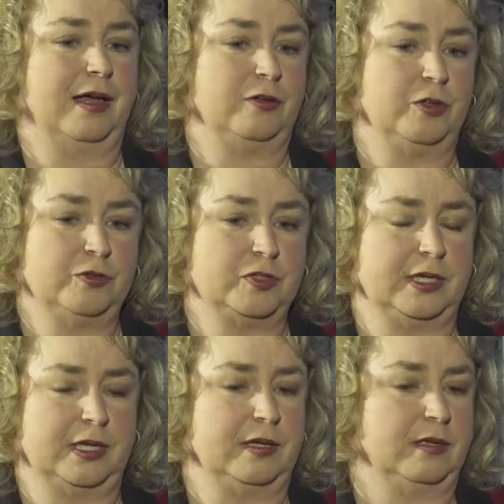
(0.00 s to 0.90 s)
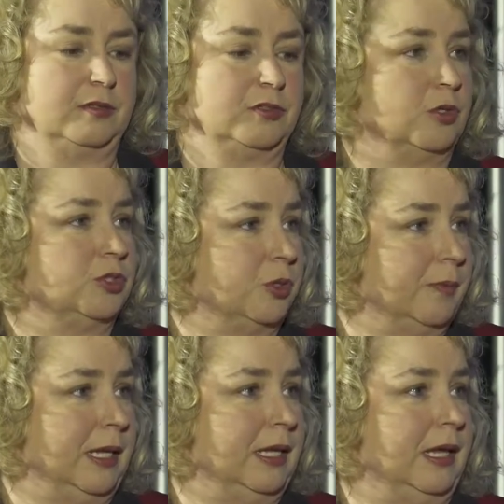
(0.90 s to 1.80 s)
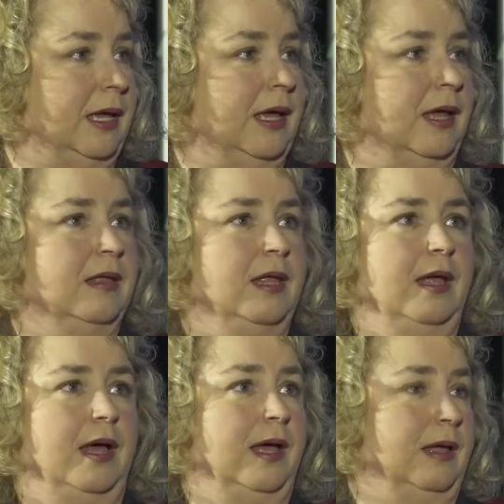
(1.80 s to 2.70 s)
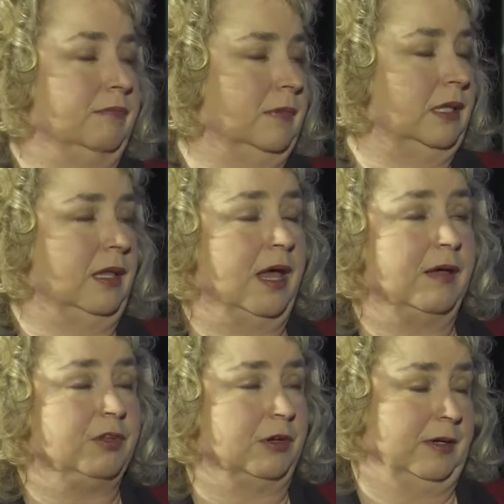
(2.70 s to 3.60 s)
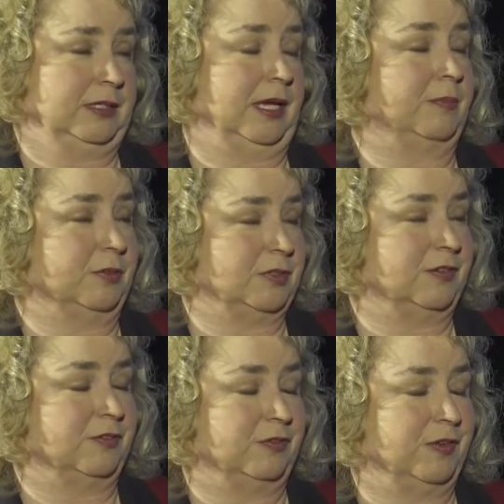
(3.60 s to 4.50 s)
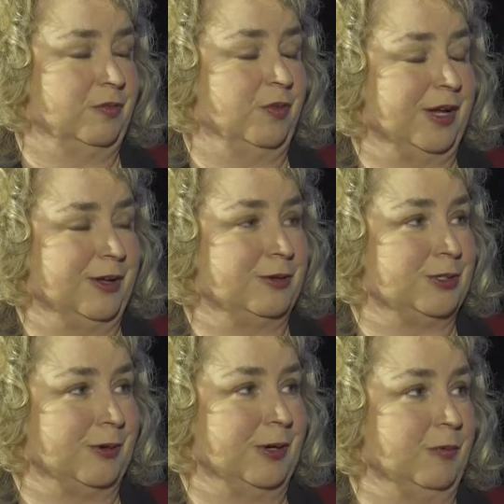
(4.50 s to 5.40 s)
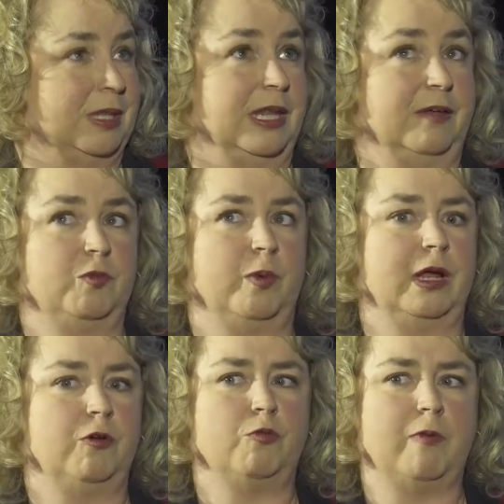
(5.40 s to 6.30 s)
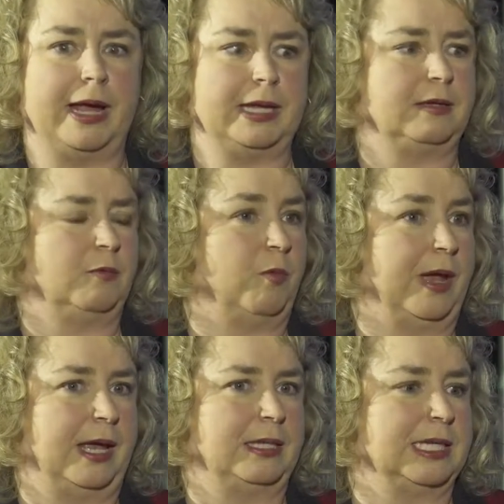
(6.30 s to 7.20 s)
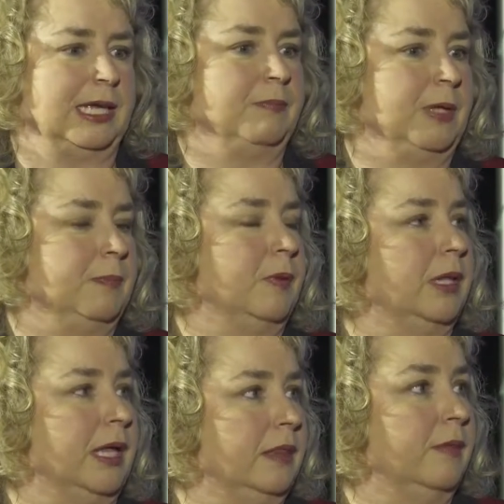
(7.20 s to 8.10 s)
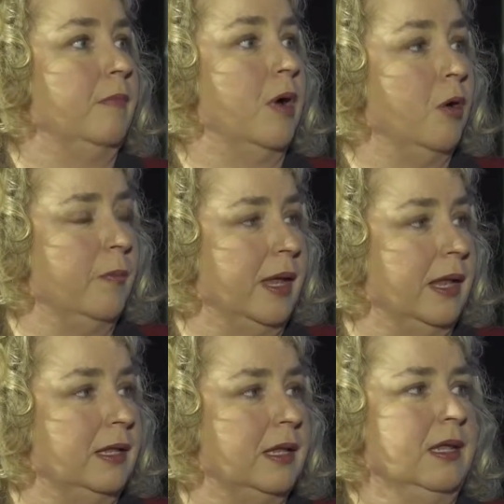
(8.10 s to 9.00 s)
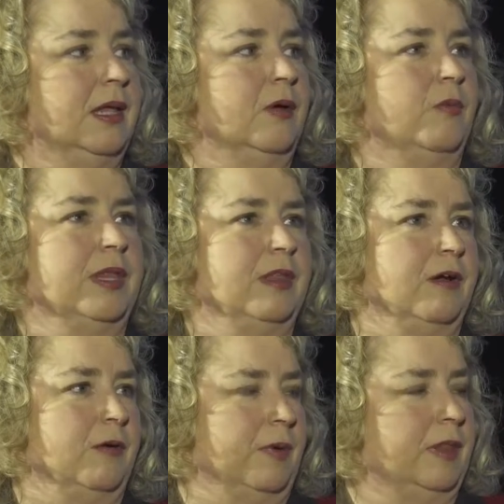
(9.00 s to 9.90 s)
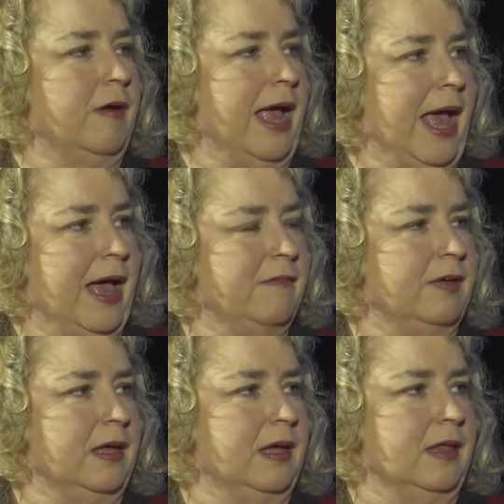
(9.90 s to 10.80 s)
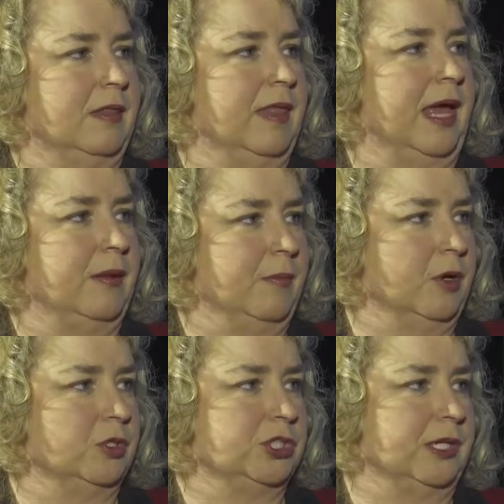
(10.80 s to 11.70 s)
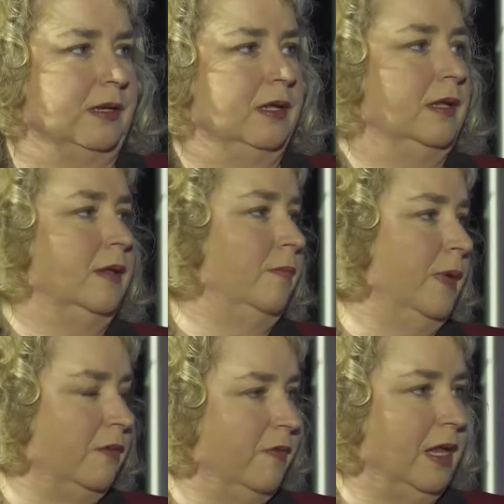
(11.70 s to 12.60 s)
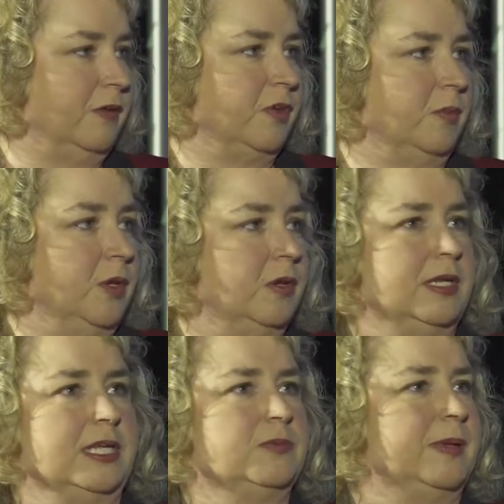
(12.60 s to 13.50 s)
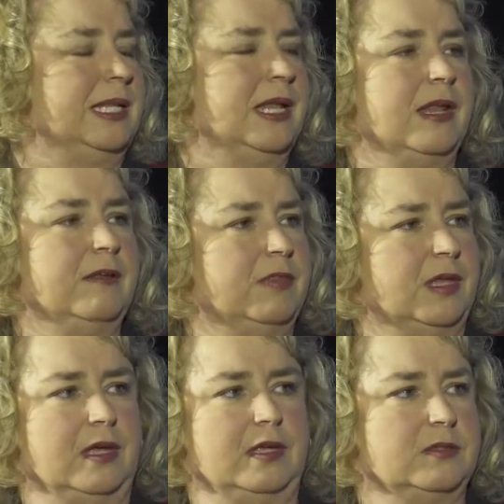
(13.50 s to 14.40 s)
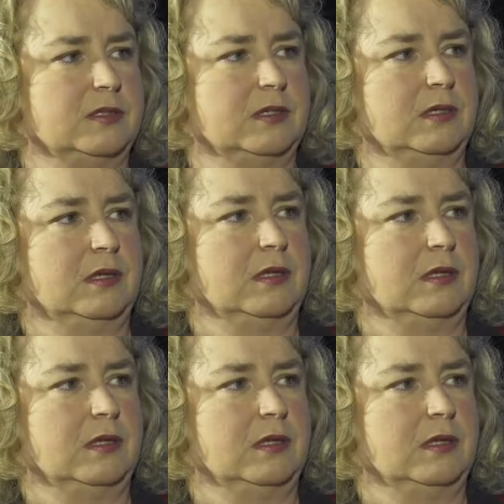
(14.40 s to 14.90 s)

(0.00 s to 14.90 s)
using social media. I loved your examples of what you're doing with Lyft. What a great way to get people in the moment when they're having that emotion. Big fan of communities, but none of these